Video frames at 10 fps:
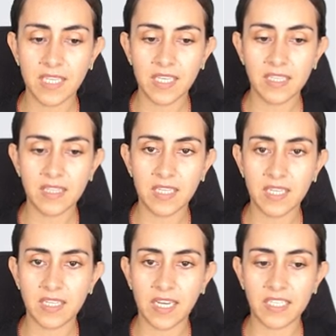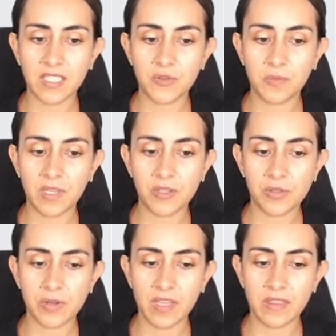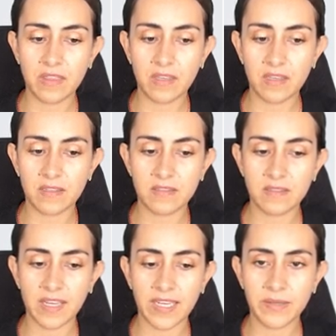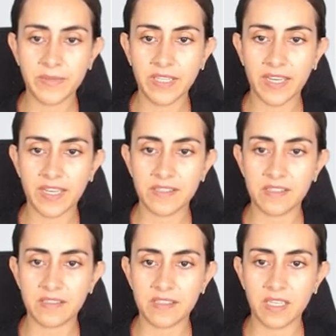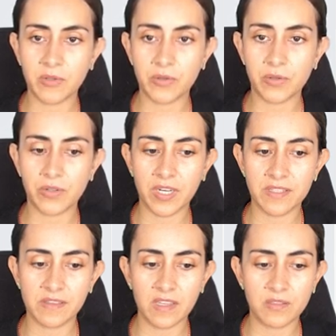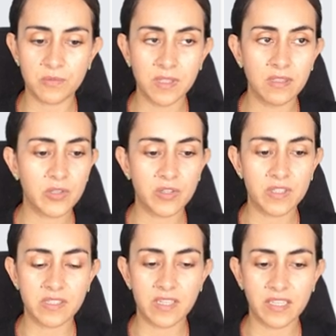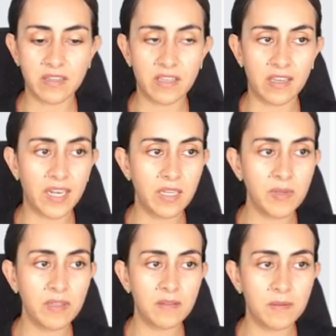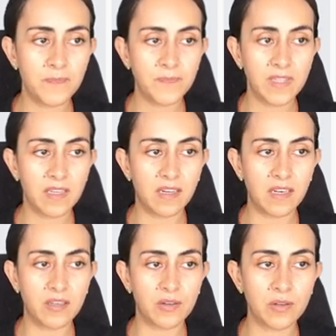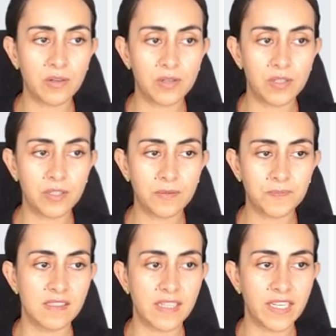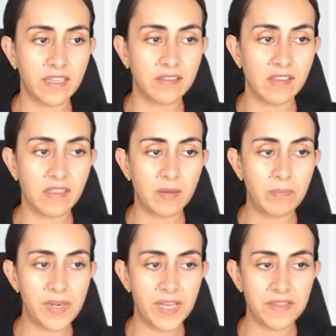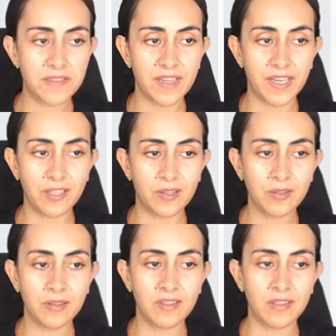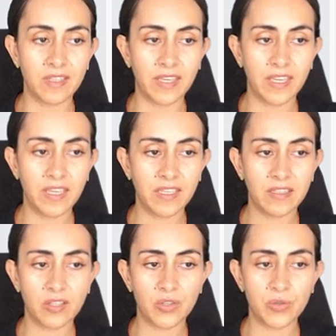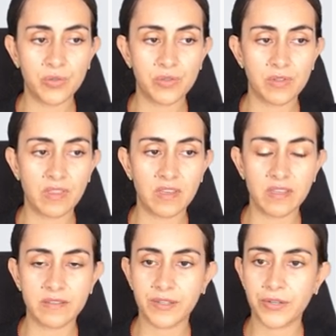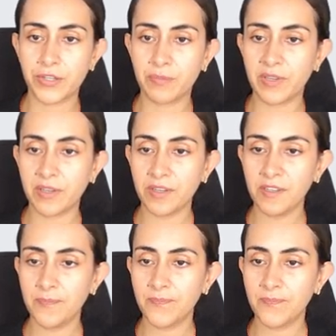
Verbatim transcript: And then I need to make sure that this element has the same color as this one. Gonna select the element, click on color, select the plus icon and use this color picker.